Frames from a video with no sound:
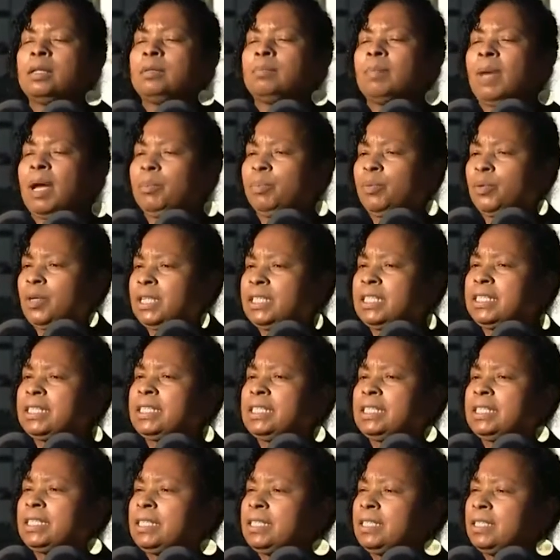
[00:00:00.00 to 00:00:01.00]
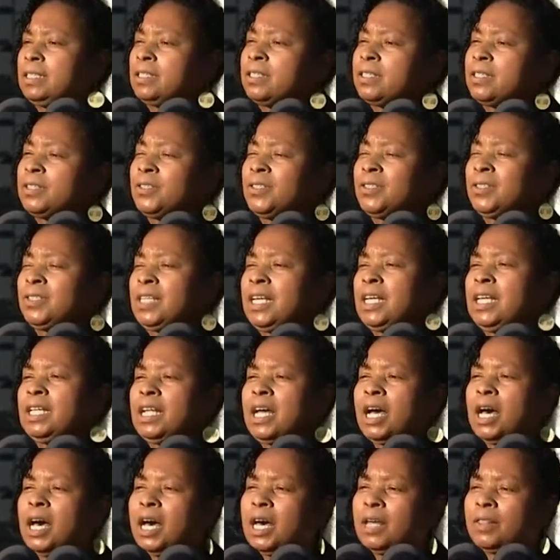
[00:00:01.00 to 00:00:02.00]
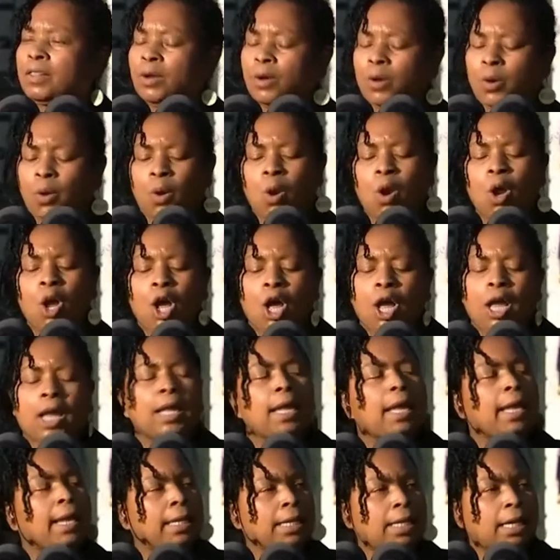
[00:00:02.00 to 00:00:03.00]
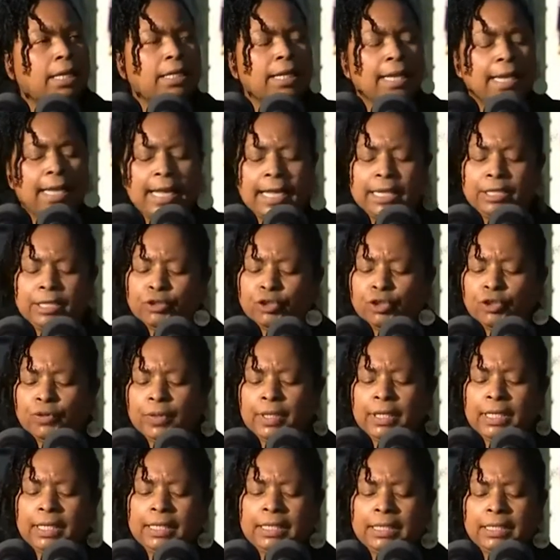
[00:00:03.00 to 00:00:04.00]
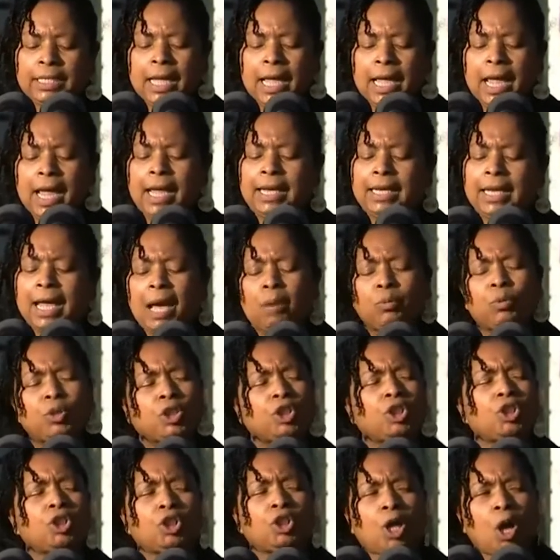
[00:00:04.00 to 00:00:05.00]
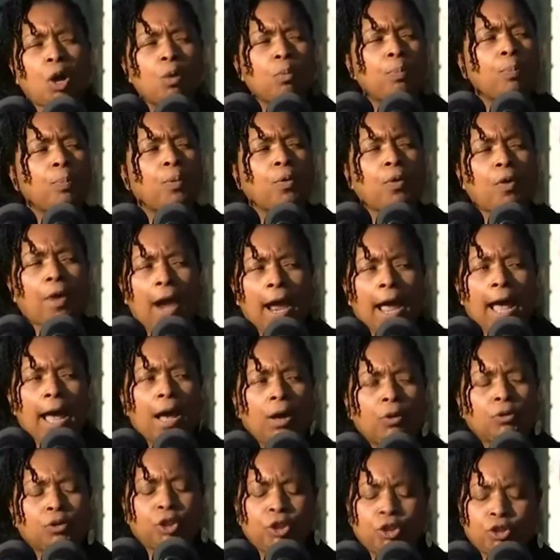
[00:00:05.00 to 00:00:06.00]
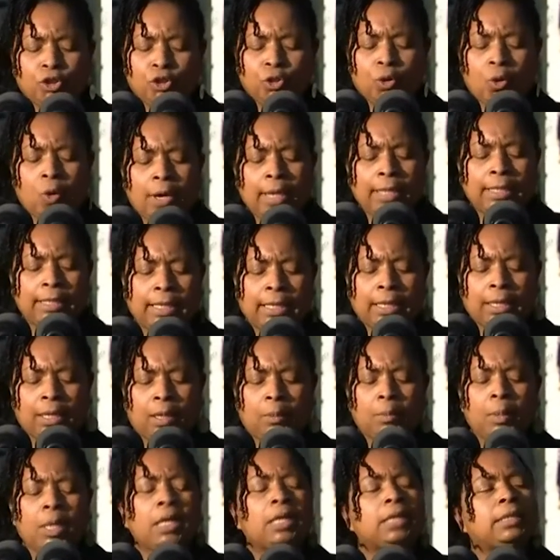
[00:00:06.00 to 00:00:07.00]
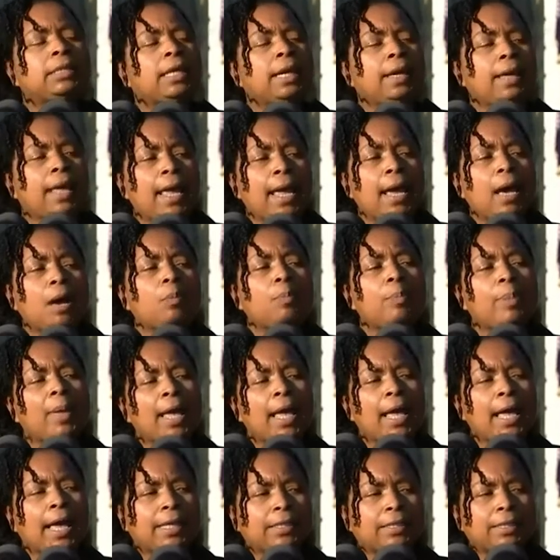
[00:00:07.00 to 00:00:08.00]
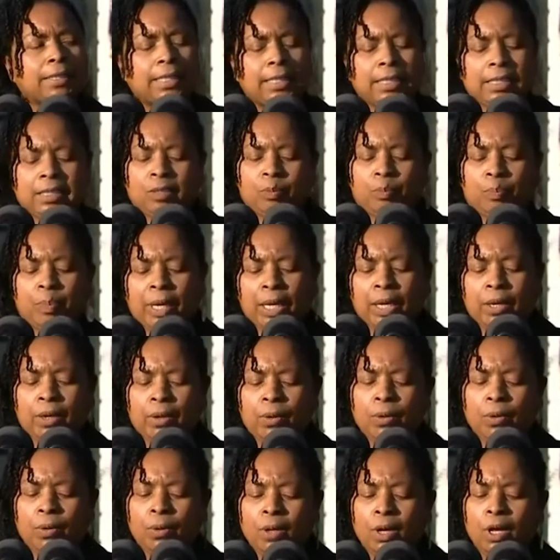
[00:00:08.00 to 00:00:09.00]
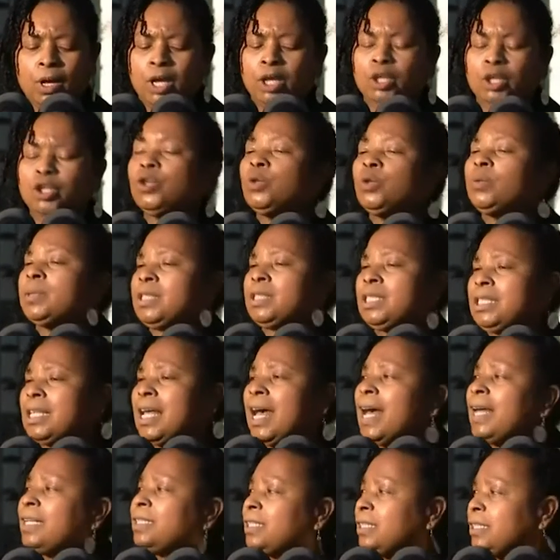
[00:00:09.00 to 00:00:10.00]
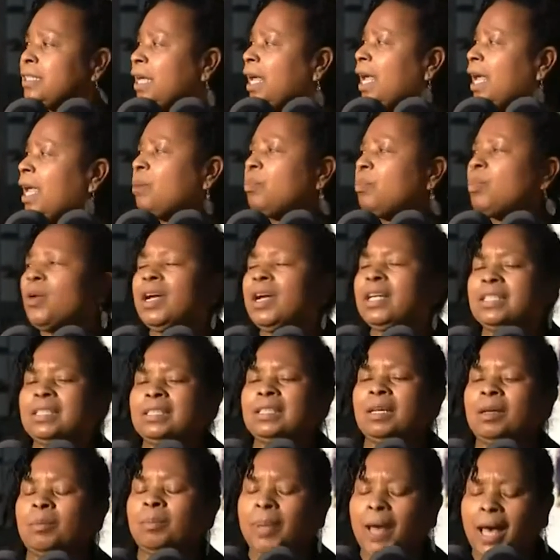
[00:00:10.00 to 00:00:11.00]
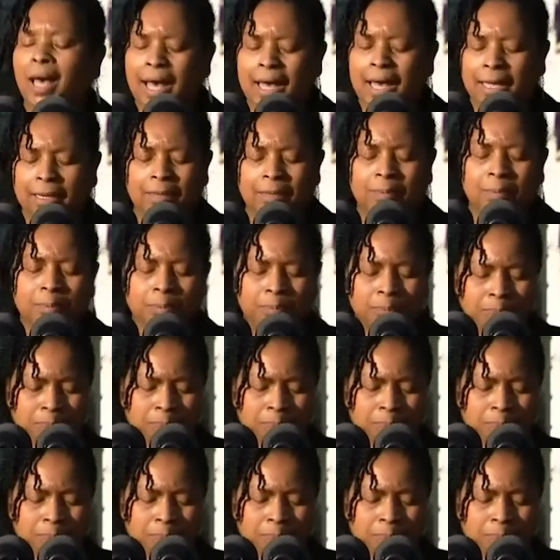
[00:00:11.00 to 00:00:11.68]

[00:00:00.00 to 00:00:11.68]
my brothers and sisters in other, in other industries, and I was so proud to join them to help pass this bill you were signed today, President Biden.